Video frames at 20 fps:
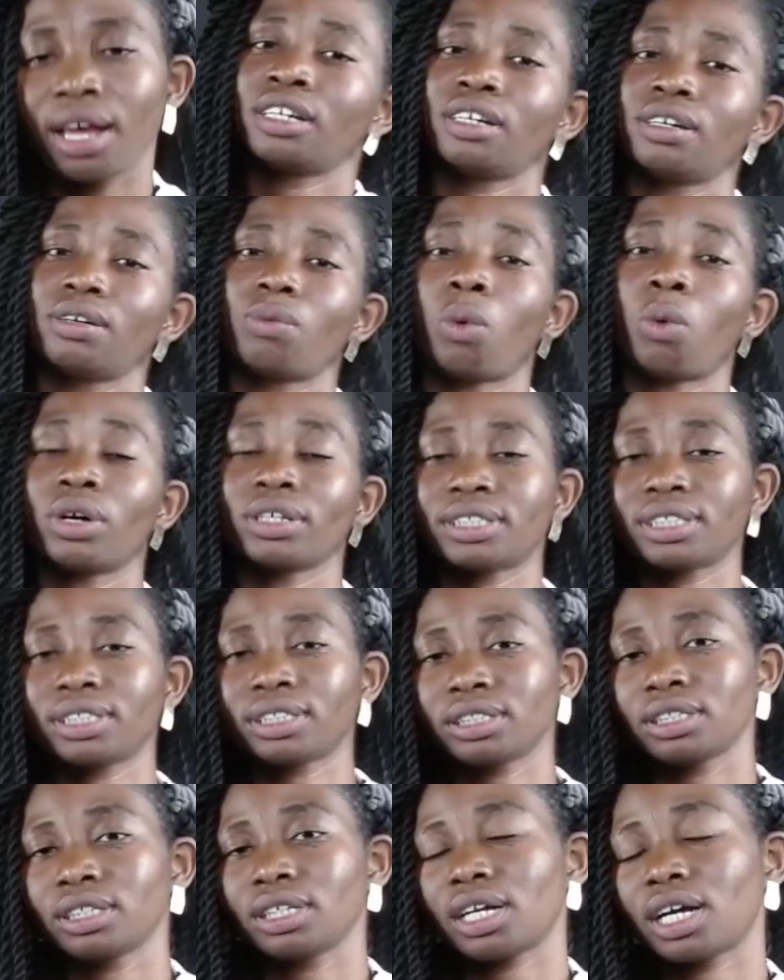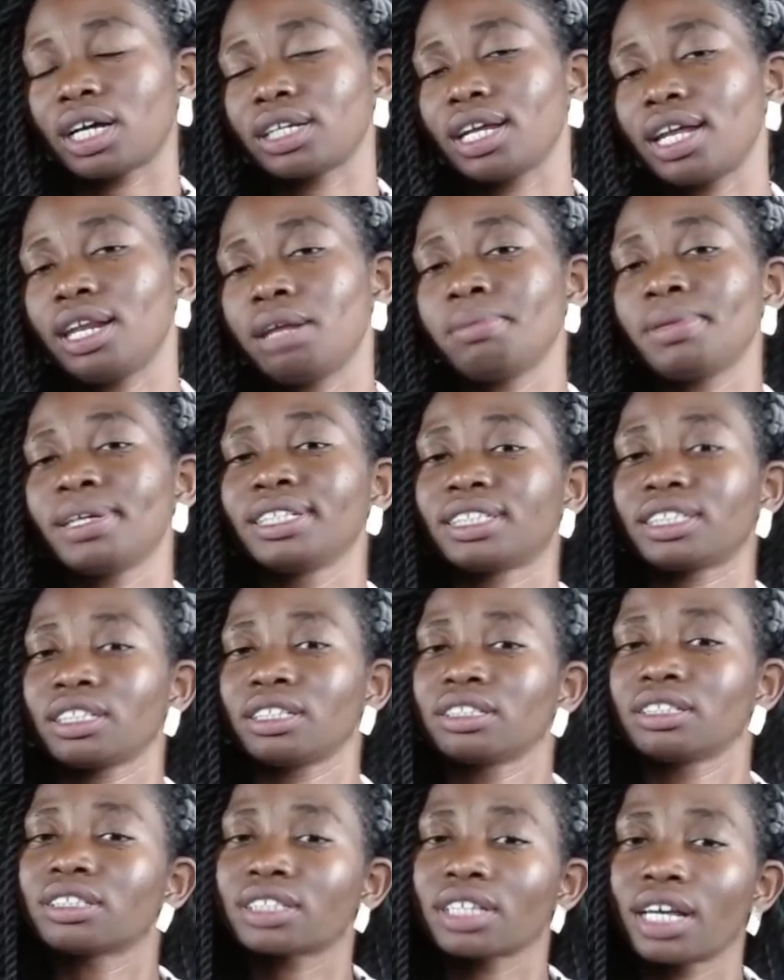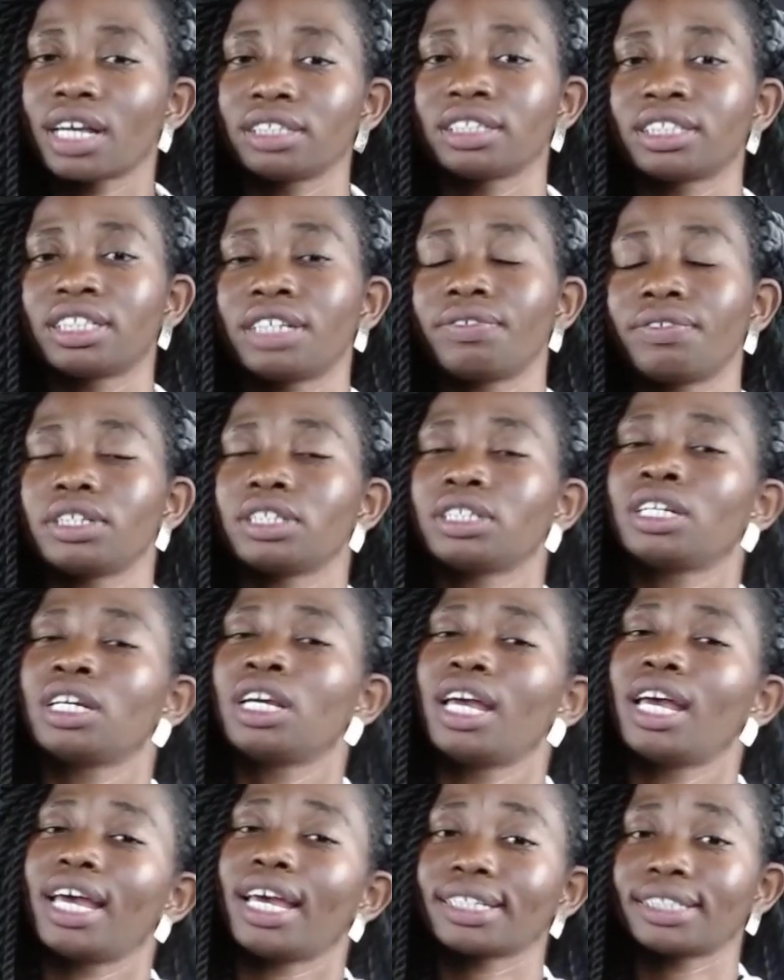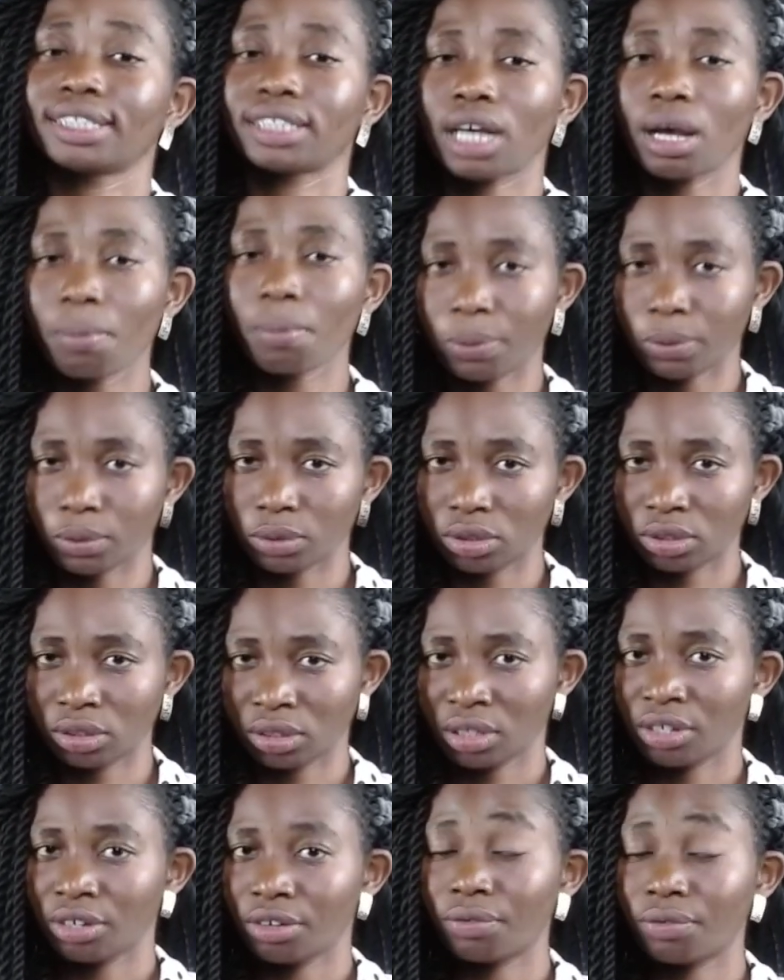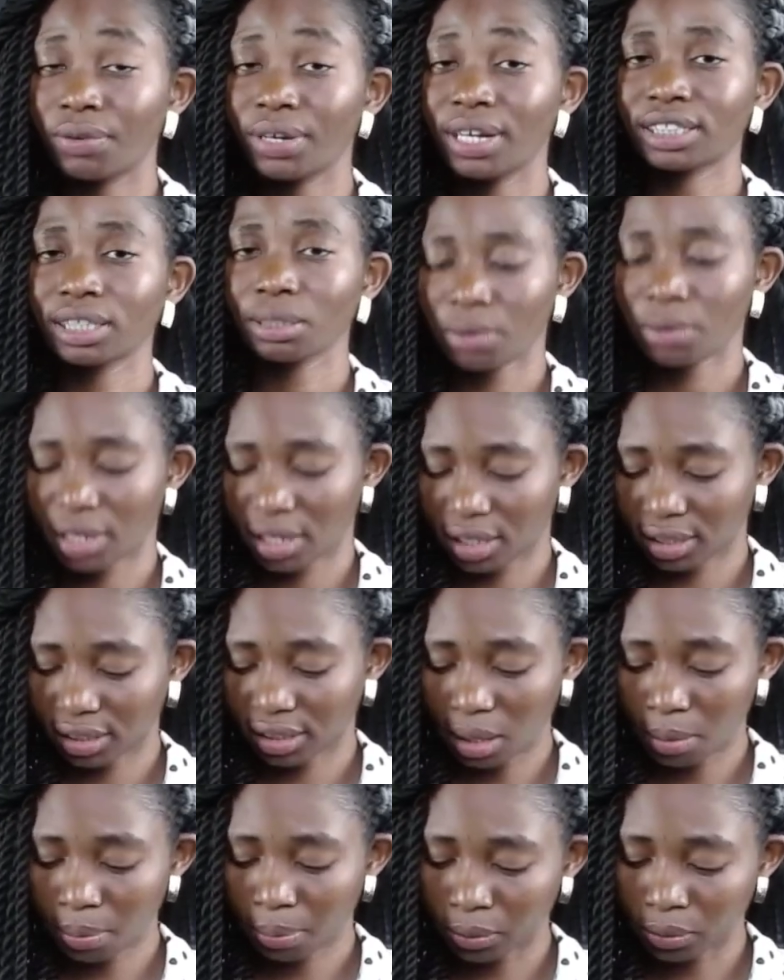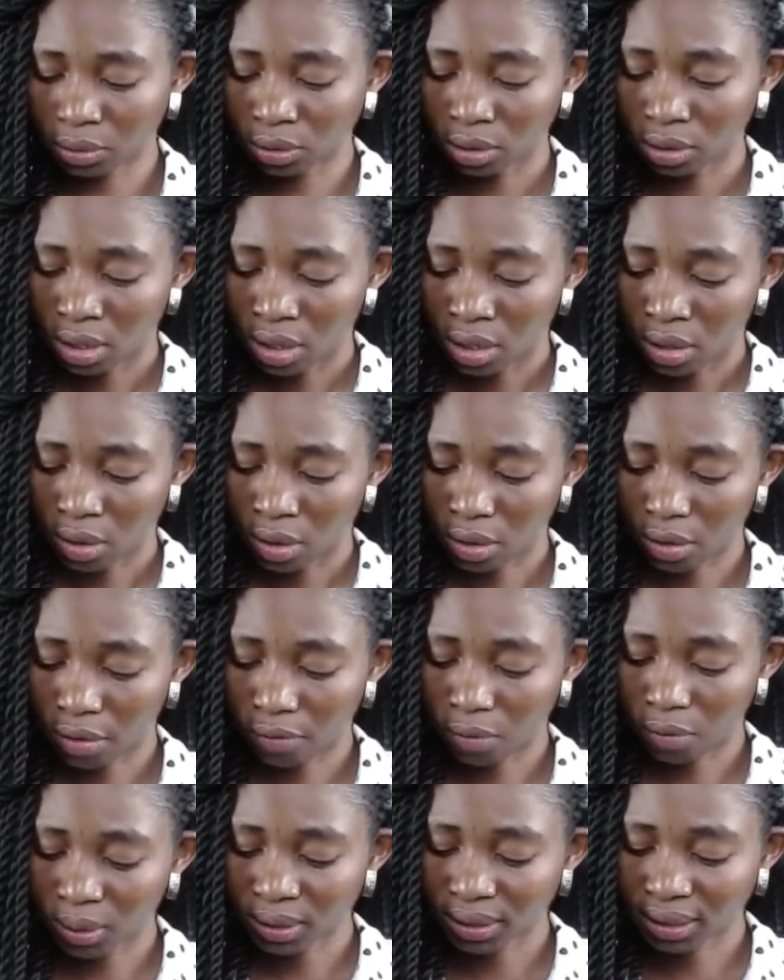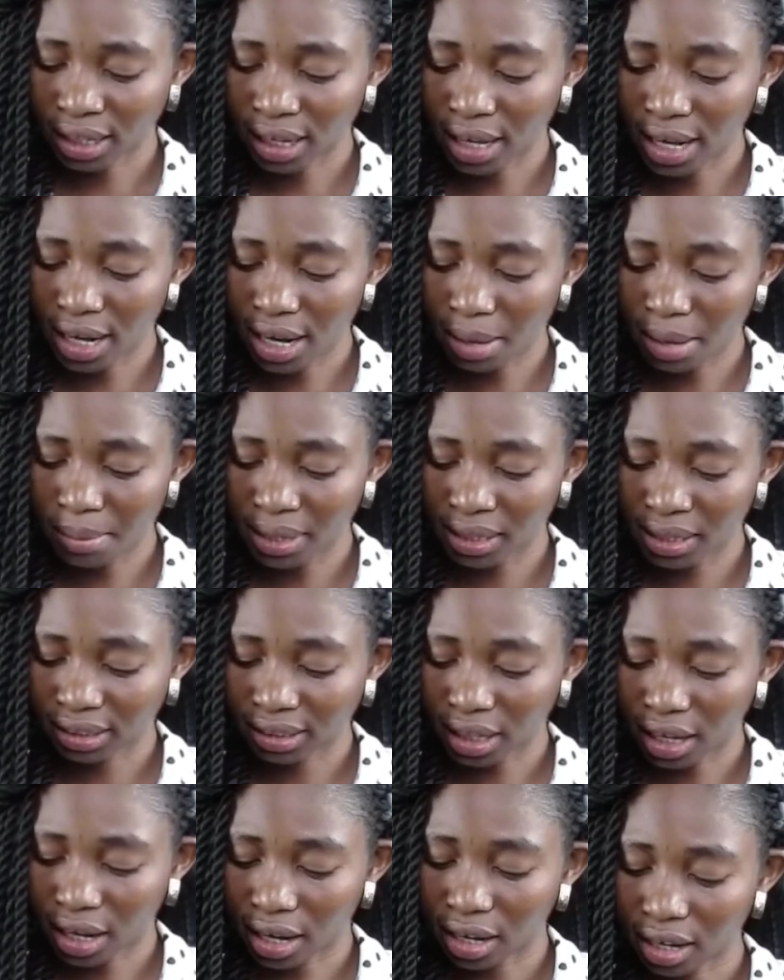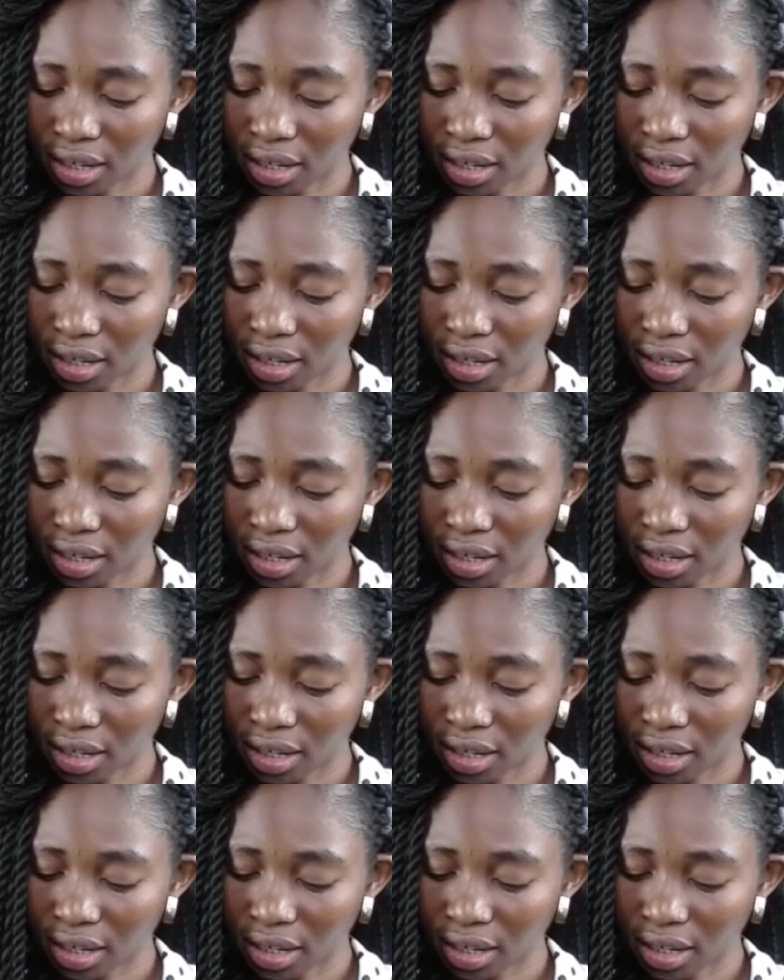what an element is and giving examples, relatable examples of what elements are,